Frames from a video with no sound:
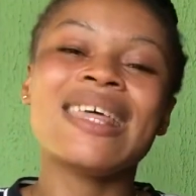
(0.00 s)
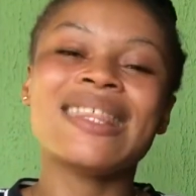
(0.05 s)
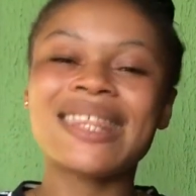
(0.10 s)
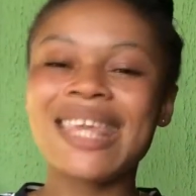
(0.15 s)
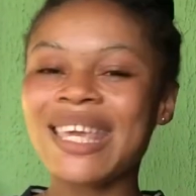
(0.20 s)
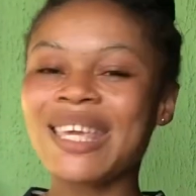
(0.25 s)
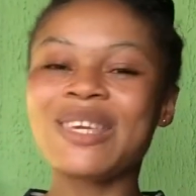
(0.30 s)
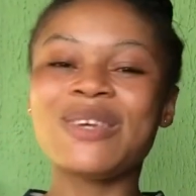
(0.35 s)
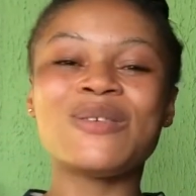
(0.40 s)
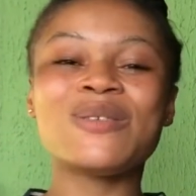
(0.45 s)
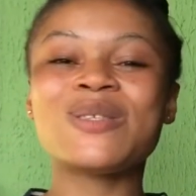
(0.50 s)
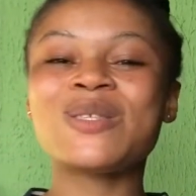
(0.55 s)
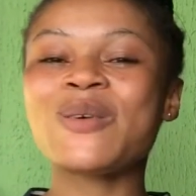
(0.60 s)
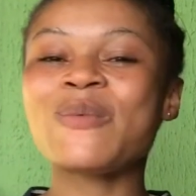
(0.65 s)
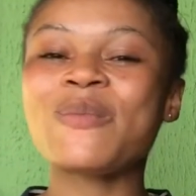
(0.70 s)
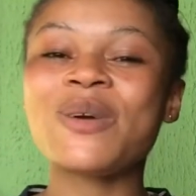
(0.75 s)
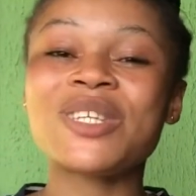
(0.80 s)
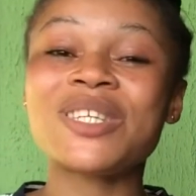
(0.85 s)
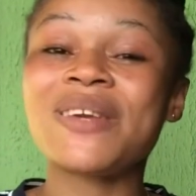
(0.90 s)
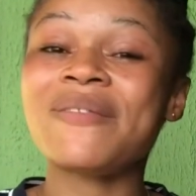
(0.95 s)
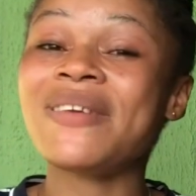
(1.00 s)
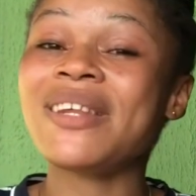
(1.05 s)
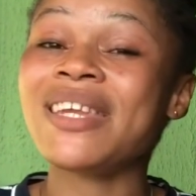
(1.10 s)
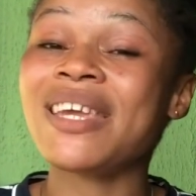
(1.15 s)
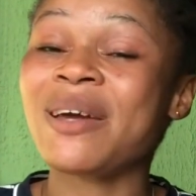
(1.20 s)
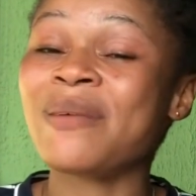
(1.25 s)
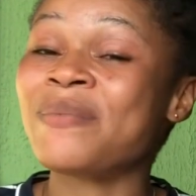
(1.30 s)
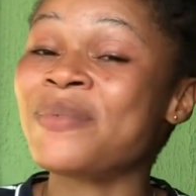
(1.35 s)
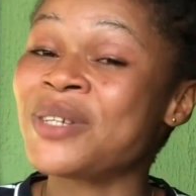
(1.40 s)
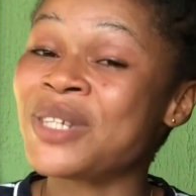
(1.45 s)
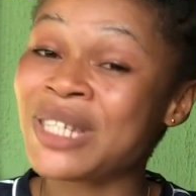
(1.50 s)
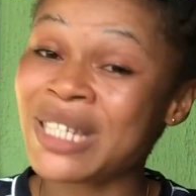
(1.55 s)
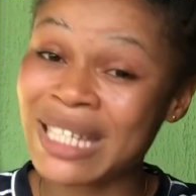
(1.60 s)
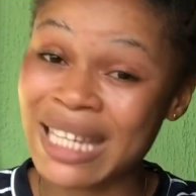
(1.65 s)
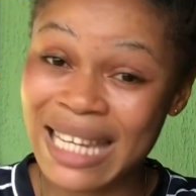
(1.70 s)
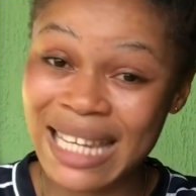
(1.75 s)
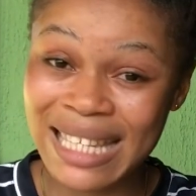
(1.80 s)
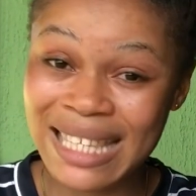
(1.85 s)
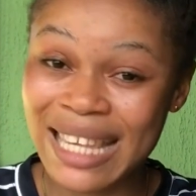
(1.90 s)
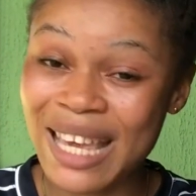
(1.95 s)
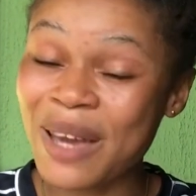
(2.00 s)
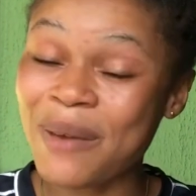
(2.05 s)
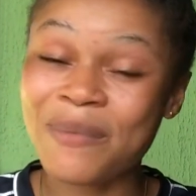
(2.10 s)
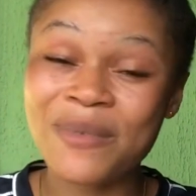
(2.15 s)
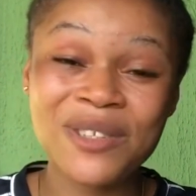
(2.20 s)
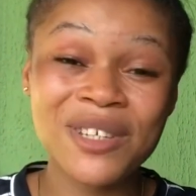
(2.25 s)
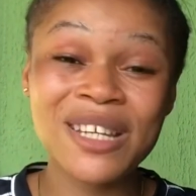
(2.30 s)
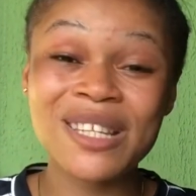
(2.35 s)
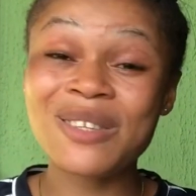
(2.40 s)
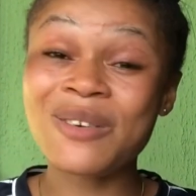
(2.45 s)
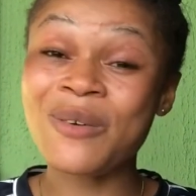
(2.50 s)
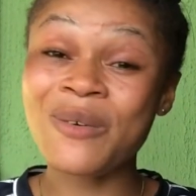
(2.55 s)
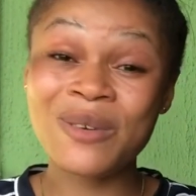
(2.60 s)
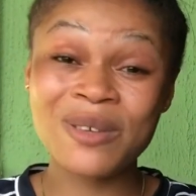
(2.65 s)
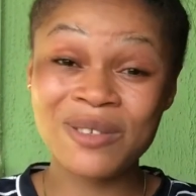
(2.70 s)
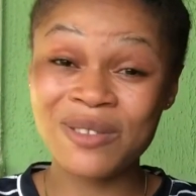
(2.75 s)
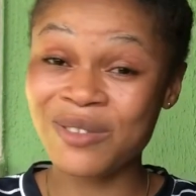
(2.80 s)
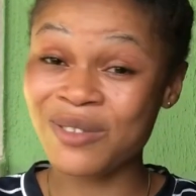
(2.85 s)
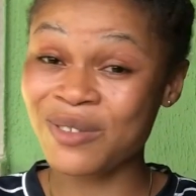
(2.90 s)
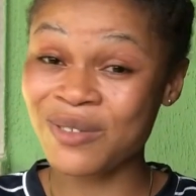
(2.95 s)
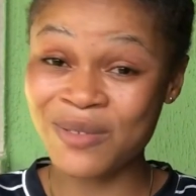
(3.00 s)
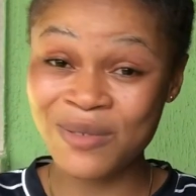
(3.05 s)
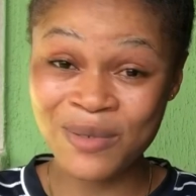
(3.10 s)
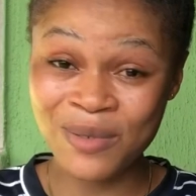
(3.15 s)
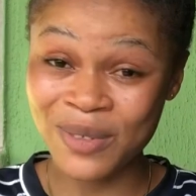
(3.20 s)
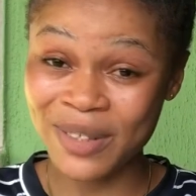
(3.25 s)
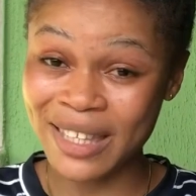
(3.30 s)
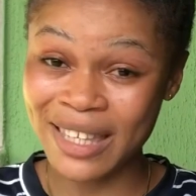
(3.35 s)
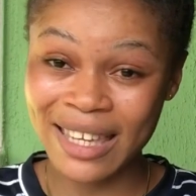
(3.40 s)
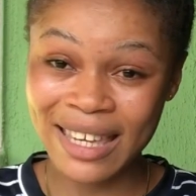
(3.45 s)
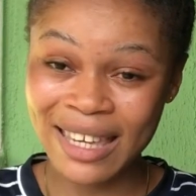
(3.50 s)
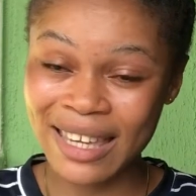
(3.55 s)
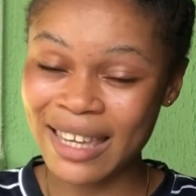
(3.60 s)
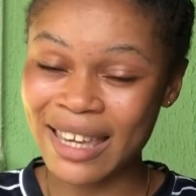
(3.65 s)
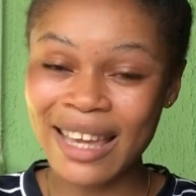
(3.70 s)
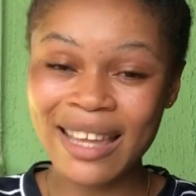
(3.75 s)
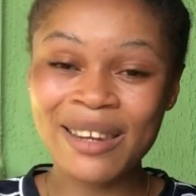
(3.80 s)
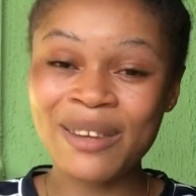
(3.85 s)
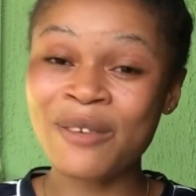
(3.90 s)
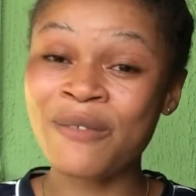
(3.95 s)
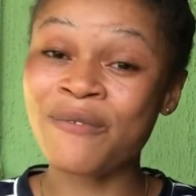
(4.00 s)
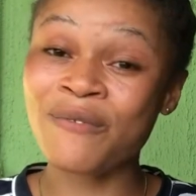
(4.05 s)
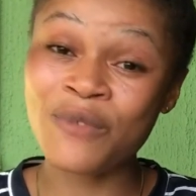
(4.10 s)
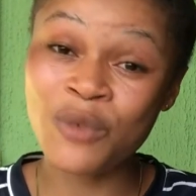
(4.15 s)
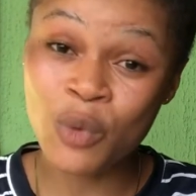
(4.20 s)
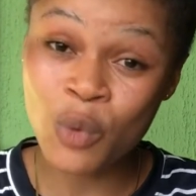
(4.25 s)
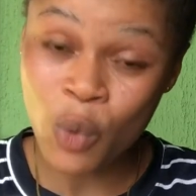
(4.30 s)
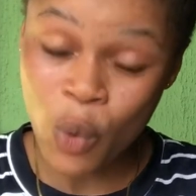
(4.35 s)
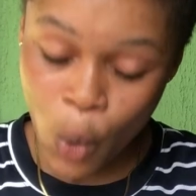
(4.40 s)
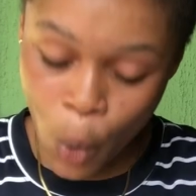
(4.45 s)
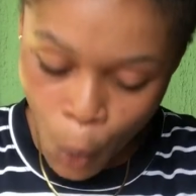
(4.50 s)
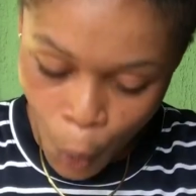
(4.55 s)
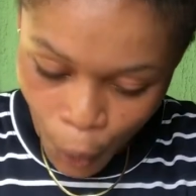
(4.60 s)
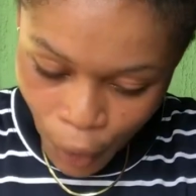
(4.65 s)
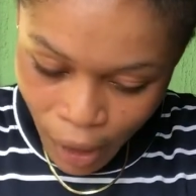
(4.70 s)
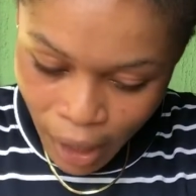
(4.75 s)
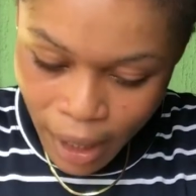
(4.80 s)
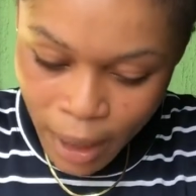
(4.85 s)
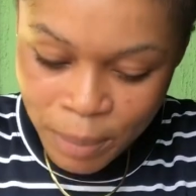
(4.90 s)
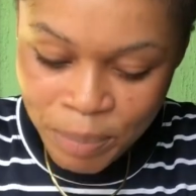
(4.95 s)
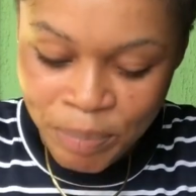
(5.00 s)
Thank you so much. I really appreciate. I appreciate all you do. Okay, I love you all.